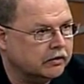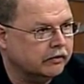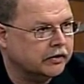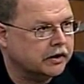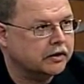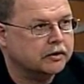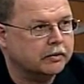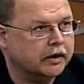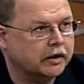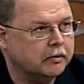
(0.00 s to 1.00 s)
2 physicians
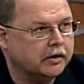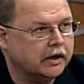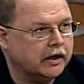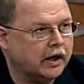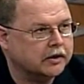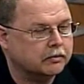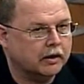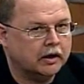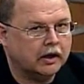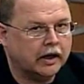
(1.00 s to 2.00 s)
within the community, as well